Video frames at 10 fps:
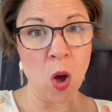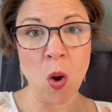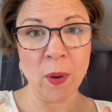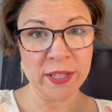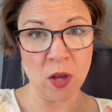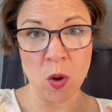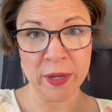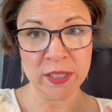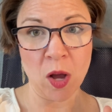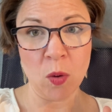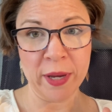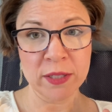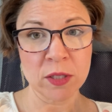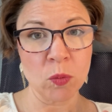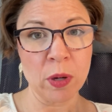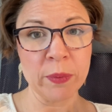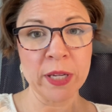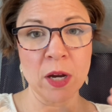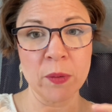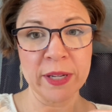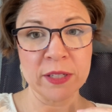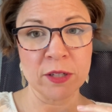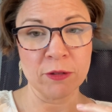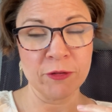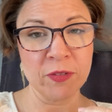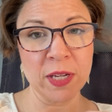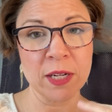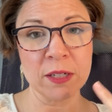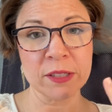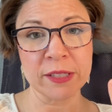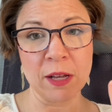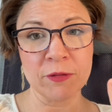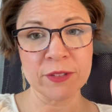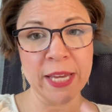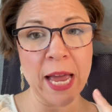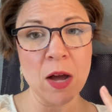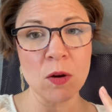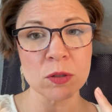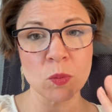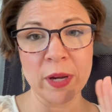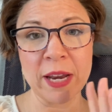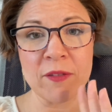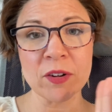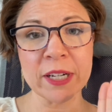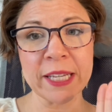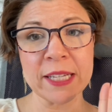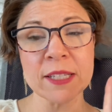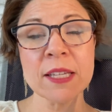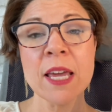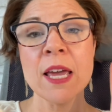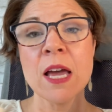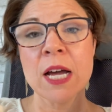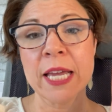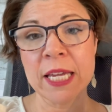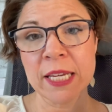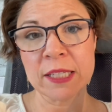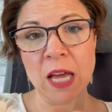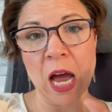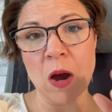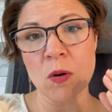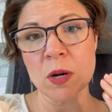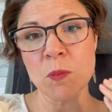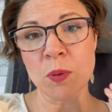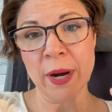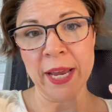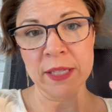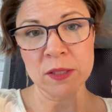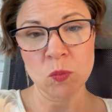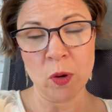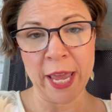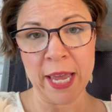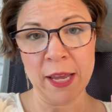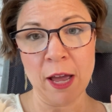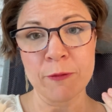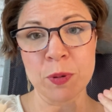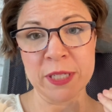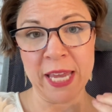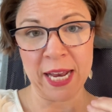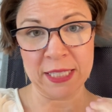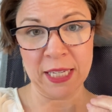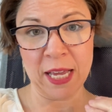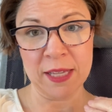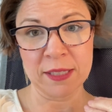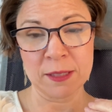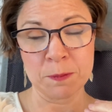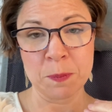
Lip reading: Always, always, always. So when we go into fear, self-doubt, whatever it is our brain's way of protecting us.